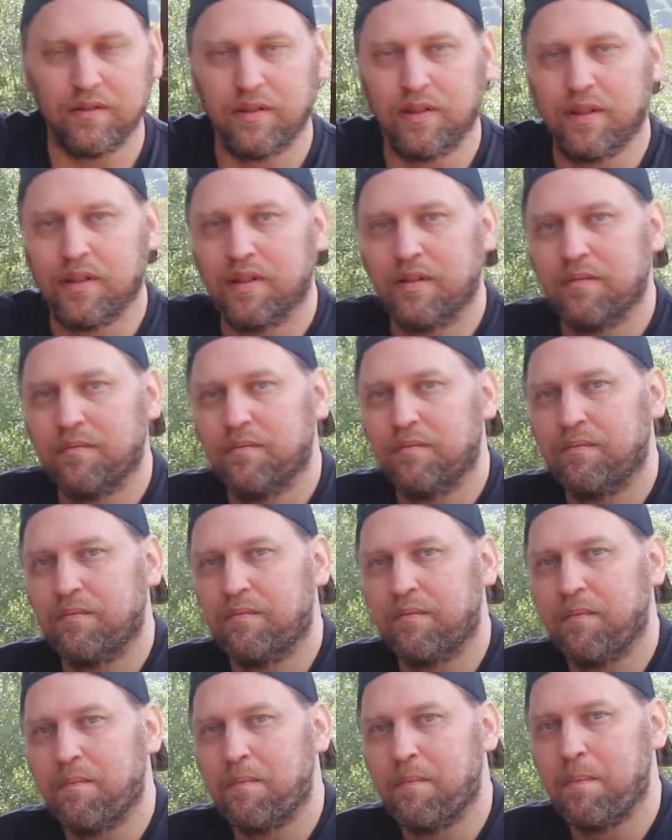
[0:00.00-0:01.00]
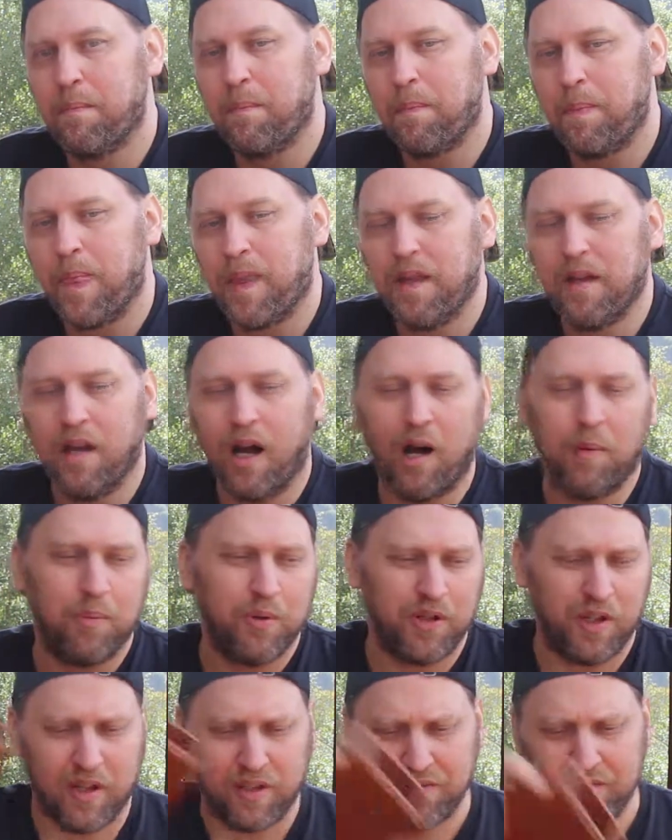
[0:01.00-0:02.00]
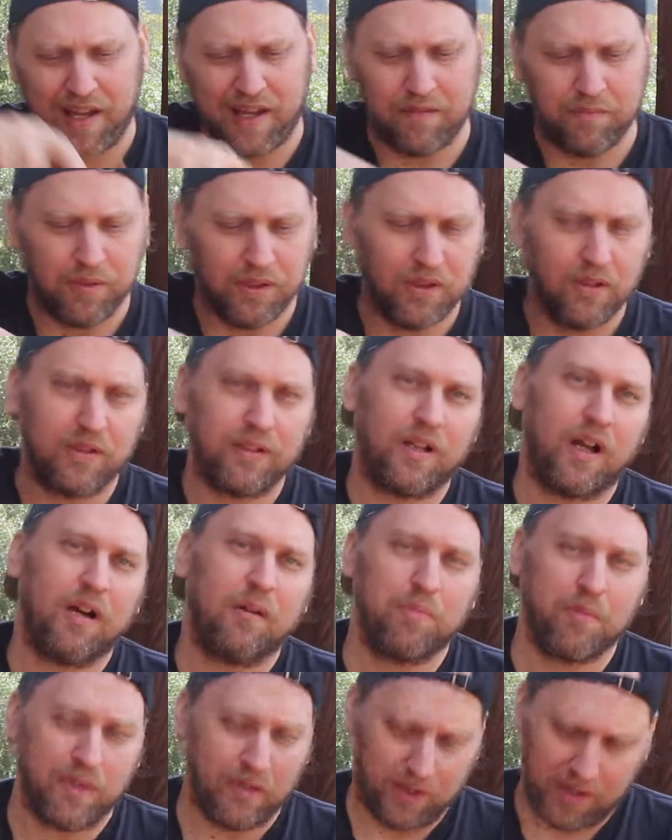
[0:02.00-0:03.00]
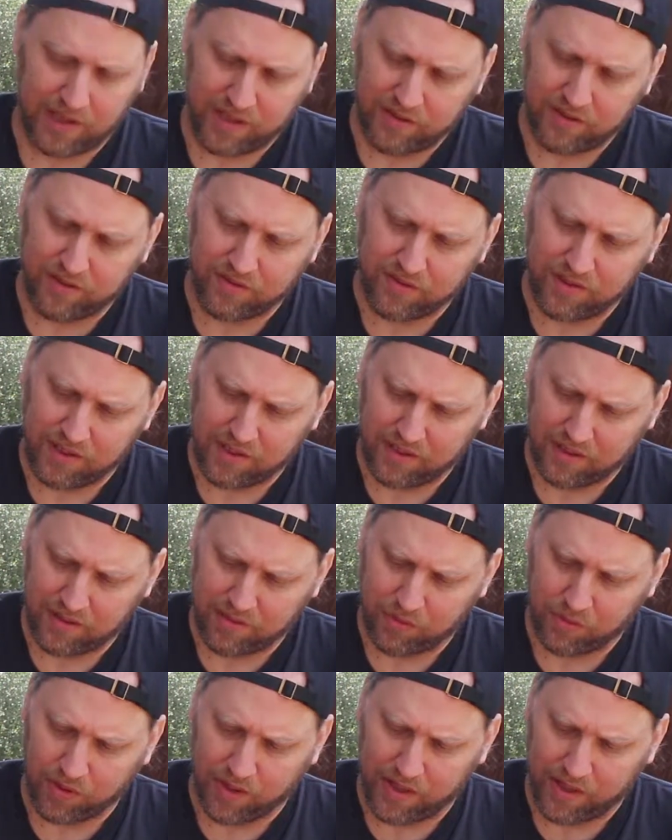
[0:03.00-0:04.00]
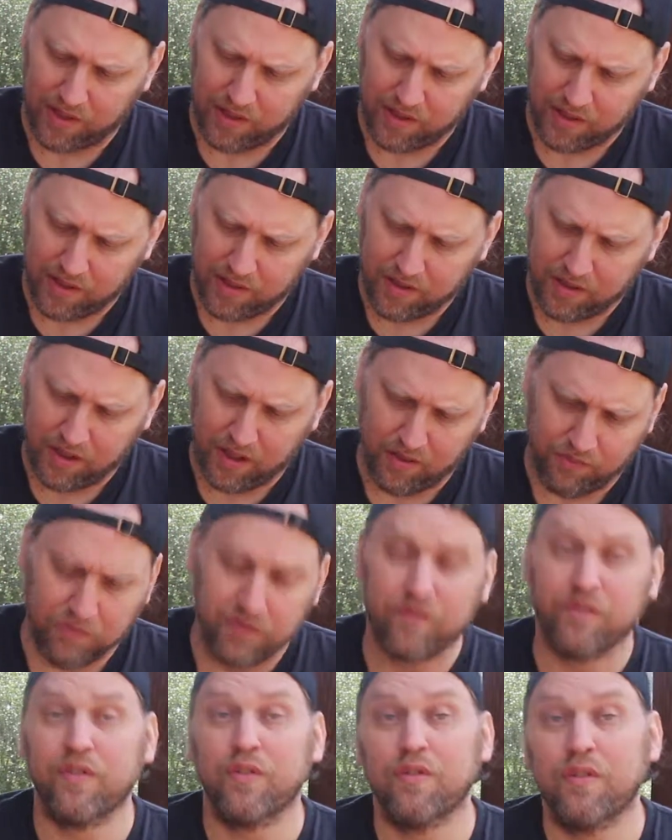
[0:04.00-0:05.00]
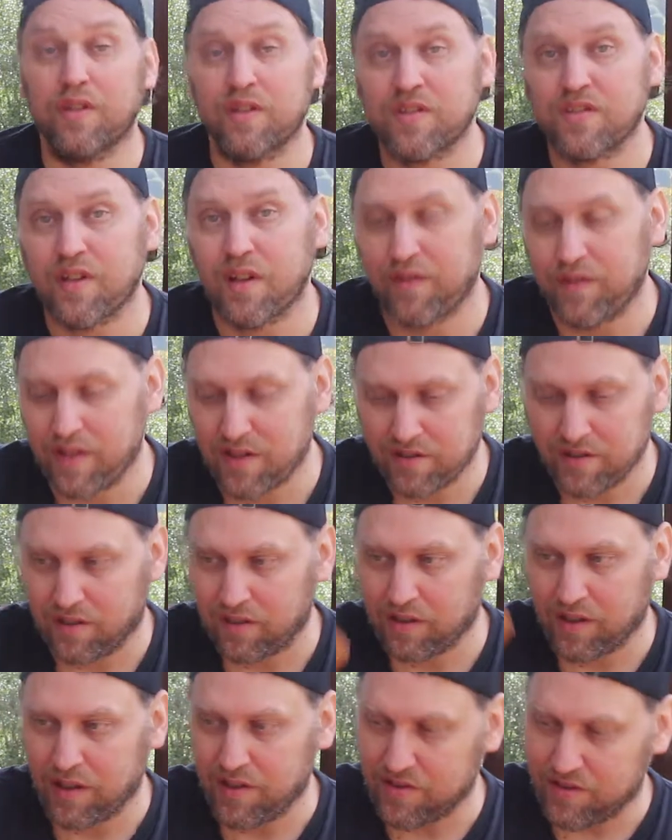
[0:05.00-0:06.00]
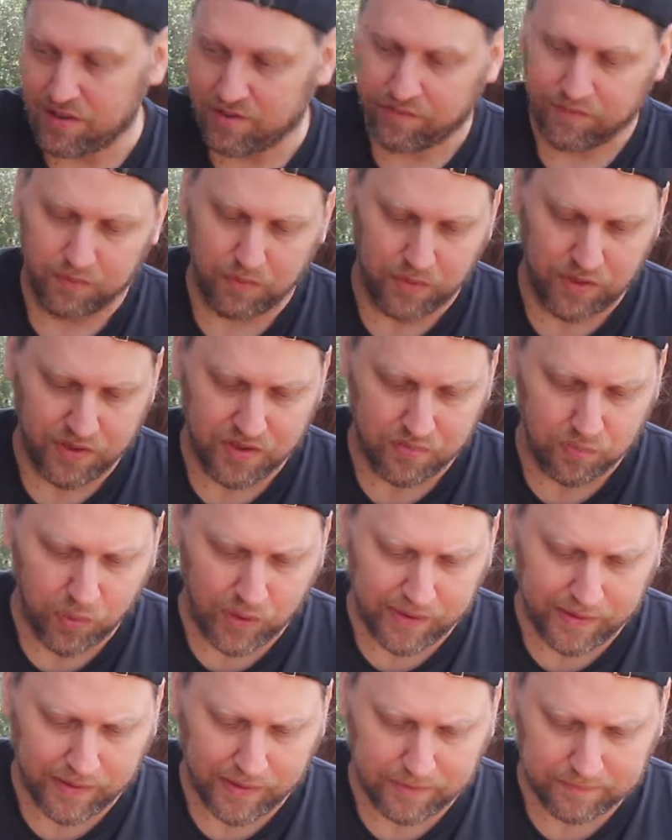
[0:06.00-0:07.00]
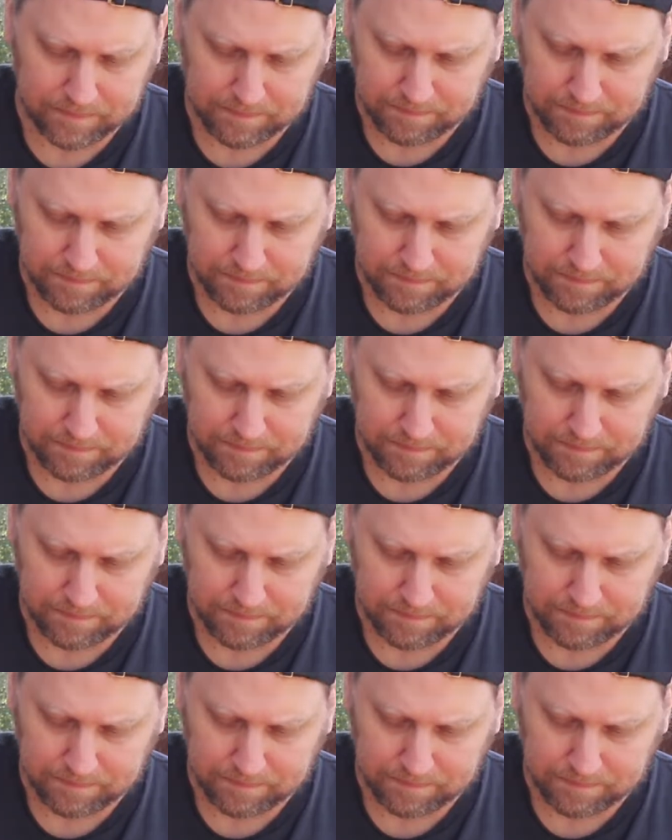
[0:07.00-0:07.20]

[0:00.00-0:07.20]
Yeah. I'll put down below, and I'll put a link to the where I reviewed his stuff. He has all kinds of different woods and whatnot.